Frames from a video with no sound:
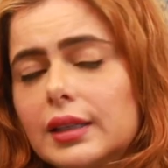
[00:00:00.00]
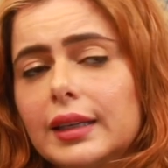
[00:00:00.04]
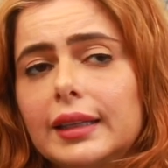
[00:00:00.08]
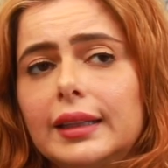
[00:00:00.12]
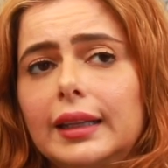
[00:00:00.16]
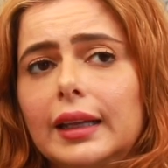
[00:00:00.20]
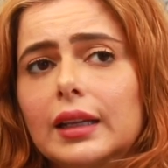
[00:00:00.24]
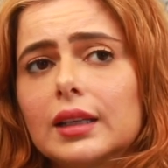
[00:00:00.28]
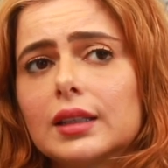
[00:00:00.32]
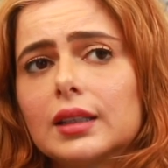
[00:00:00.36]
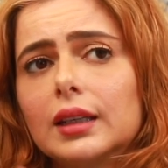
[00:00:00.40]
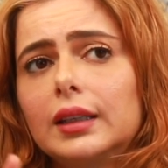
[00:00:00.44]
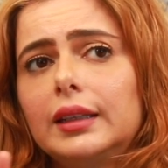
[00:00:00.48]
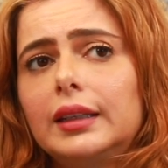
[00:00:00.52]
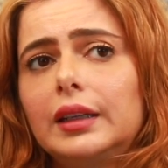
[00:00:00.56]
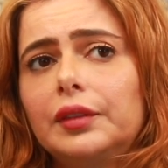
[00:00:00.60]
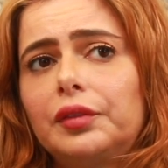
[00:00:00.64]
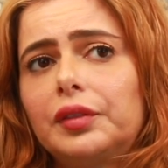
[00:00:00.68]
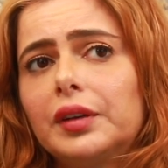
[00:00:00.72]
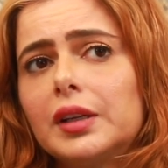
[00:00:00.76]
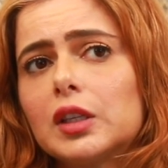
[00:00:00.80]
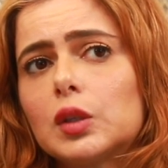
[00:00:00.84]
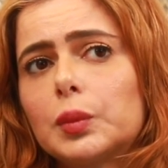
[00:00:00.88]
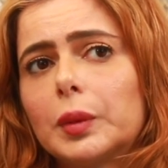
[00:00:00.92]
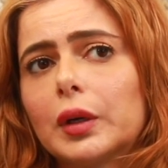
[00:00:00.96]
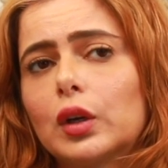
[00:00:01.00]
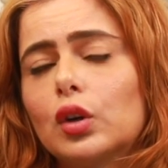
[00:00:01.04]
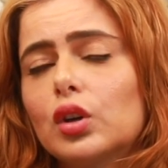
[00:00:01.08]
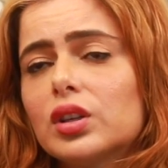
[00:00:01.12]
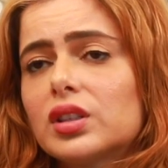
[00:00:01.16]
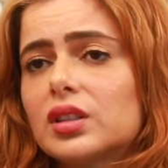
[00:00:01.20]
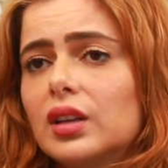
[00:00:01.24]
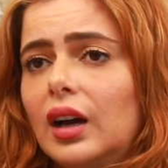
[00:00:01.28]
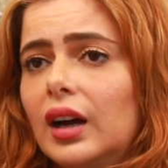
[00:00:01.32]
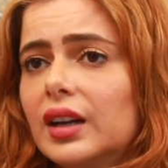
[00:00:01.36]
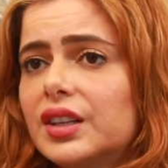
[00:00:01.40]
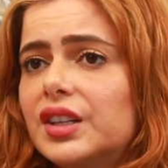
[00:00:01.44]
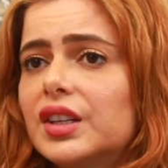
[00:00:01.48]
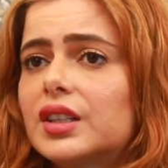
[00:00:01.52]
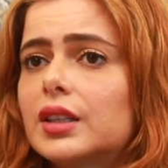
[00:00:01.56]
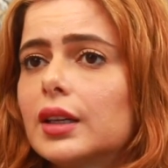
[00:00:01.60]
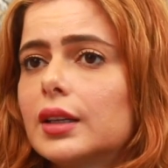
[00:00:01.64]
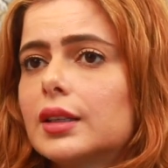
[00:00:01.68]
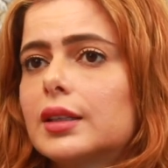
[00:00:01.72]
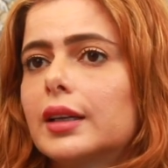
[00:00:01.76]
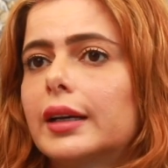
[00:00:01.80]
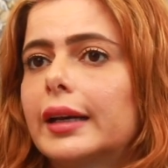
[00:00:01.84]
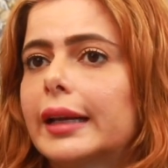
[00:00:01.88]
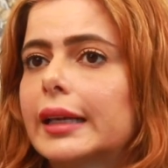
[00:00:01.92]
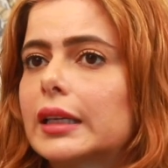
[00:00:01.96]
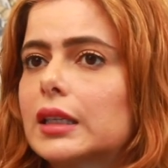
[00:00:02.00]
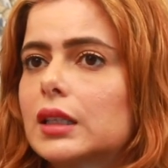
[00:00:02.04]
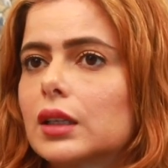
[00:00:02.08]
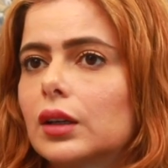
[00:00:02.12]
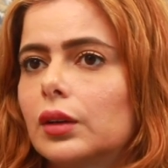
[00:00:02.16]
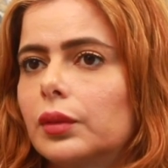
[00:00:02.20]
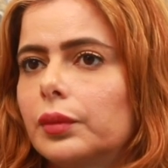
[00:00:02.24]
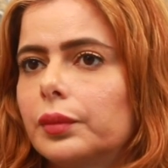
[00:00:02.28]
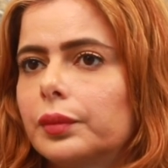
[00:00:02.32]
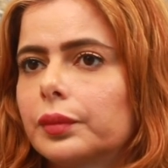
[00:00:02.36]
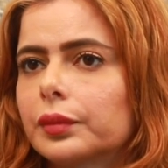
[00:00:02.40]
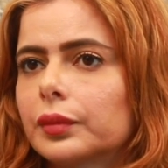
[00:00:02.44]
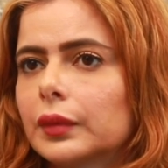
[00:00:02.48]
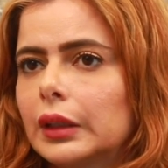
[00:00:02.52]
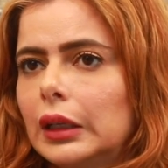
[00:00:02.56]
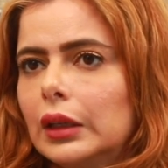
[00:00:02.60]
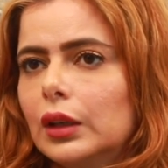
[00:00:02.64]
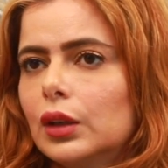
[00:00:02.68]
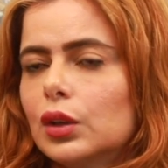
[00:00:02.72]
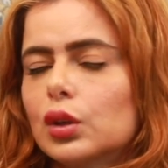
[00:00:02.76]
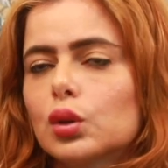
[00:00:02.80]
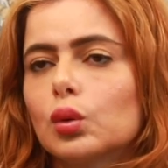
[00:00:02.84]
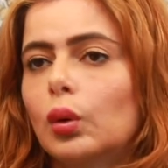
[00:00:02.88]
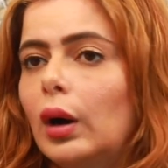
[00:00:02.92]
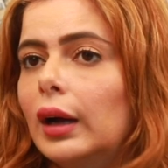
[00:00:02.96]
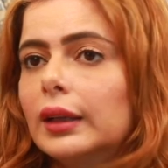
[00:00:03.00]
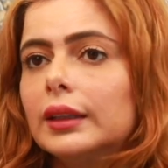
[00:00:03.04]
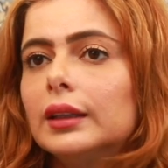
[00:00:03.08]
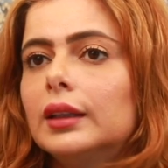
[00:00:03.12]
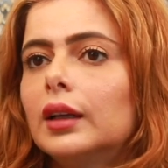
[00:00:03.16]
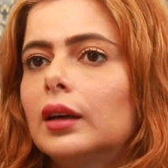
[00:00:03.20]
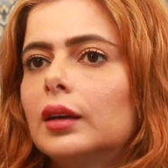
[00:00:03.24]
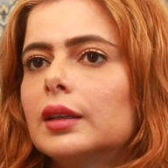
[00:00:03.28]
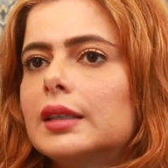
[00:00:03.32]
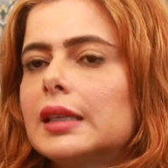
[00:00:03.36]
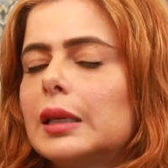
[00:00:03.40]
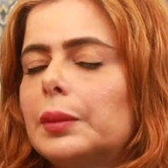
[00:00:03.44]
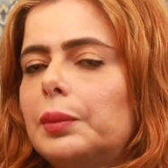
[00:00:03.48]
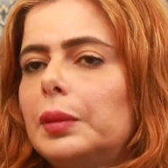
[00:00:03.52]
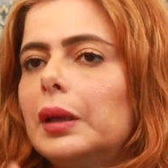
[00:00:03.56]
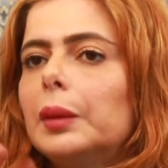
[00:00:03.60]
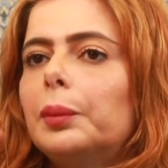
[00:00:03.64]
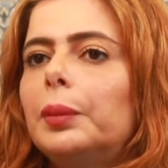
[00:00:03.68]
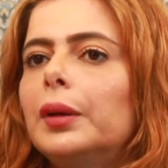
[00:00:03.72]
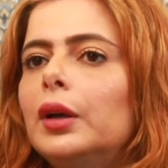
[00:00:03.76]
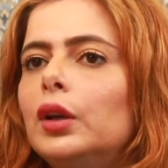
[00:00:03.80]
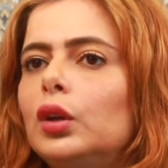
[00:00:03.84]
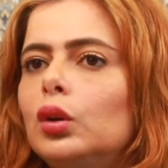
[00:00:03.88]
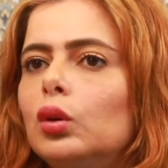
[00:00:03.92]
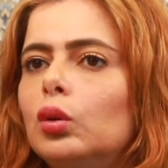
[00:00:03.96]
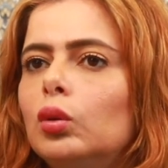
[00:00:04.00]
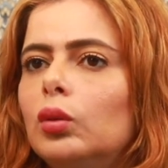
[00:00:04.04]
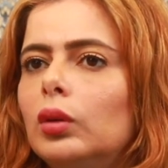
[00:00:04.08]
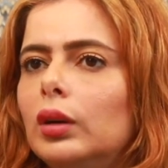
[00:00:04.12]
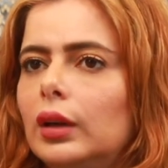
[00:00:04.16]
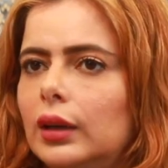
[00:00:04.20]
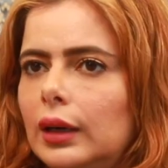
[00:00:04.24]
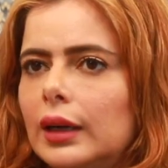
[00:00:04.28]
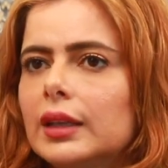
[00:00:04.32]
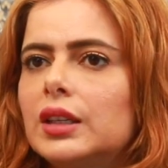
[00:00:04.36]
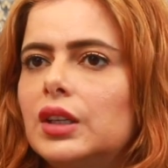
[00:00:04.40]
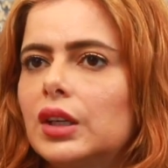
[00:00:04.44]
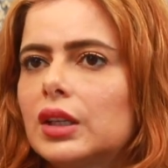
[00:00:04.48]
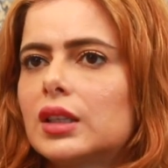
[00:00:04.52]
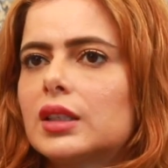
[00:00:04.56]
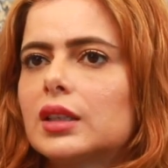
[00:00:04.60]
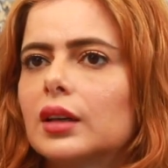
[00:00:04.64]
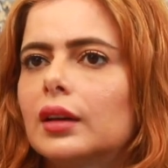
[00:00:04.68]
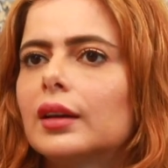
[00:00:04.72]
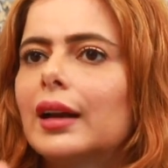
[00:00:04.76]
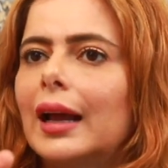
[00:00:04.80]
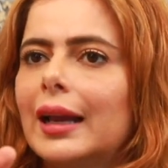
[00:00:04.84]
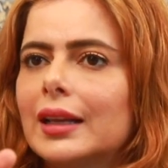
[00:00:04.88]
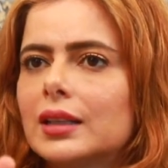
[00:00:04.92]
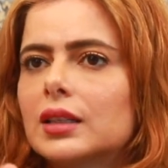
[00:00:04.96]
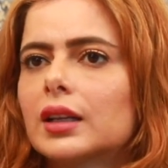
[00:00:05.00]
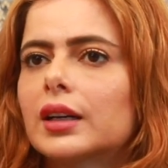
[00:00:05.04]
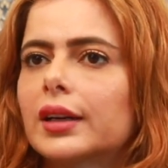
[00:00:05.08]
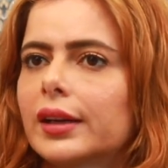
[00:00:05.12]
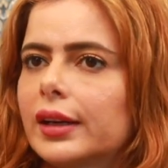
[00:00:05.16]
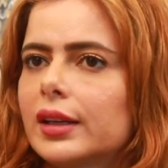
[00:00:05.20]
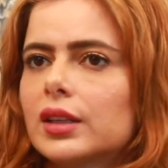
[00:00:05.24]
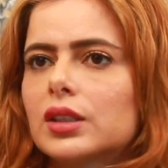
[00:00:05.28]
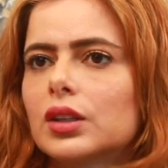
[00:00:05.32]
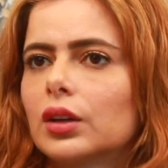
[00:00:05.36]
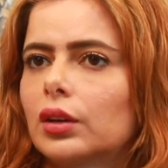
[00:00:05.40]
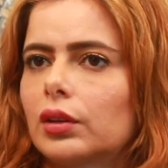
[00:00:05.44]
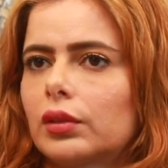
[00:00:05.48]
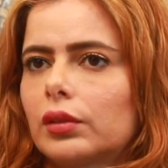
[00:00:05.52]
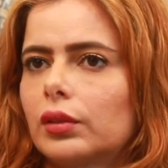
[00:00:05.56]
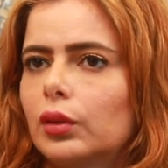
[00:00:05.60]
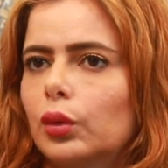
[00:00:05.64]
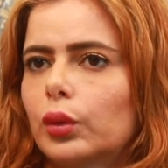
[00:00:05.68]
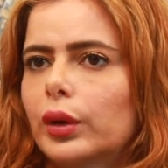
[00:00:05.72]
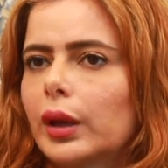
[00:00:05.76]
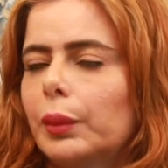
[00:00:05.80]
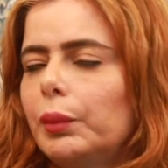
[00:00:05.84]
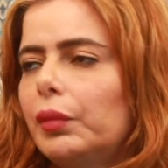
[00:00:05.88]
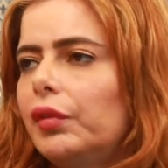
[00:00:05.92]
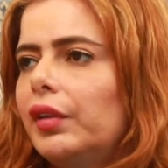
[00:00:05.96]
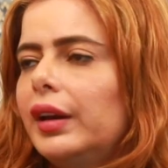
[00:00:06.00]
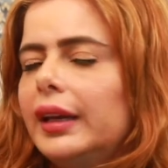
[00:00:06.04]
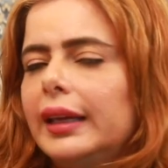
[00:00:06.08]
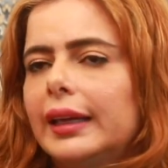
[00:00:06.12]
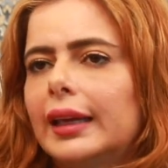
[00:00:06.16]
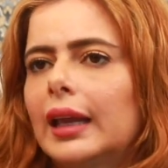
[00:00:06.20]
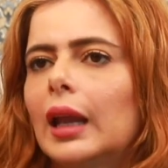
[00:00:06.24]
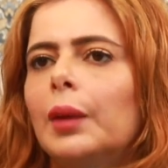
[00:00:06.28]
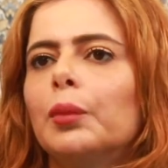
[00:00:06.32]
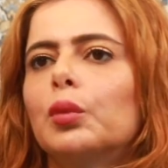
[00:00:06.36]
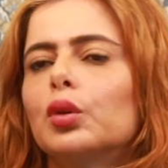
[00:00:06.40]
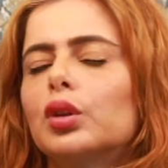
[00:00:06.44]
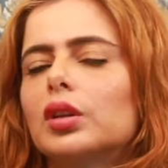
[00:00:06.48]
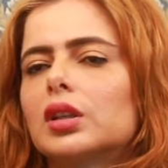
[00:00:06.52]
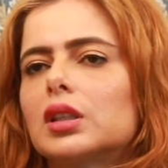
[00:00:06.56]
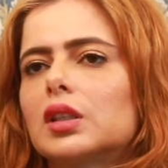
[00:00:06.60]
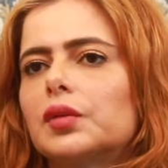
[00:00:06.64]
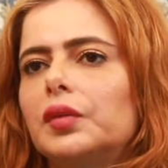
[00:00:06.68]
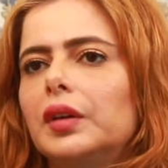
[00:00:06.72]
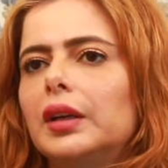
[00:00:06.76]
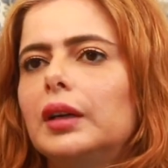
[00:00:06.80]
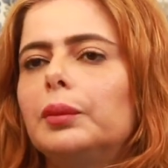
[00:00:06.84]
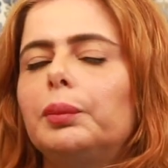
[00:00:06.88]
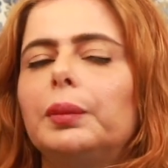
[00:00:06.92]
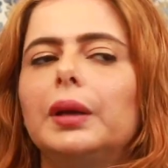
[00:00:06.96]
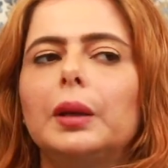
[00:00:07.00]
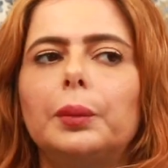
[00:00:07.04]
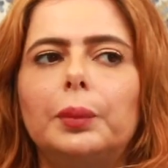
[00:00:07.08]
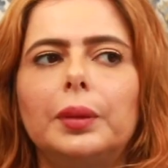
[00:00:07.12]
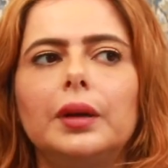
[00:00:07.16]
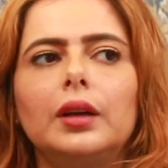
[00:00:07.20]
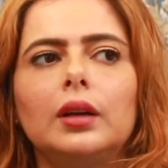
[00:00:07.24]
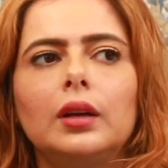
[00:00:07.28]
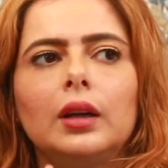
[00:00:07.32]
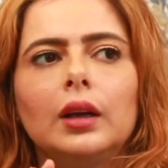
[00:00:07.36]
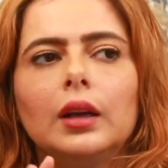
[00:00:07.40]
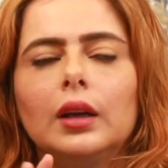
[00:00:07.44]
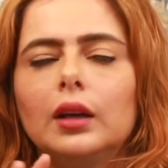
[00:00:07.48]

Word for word: See, there is a difference because Ajith sir is a racer. So, Adida, see, people knew Ajith sir as a racer. Okay, when he came to this field, people,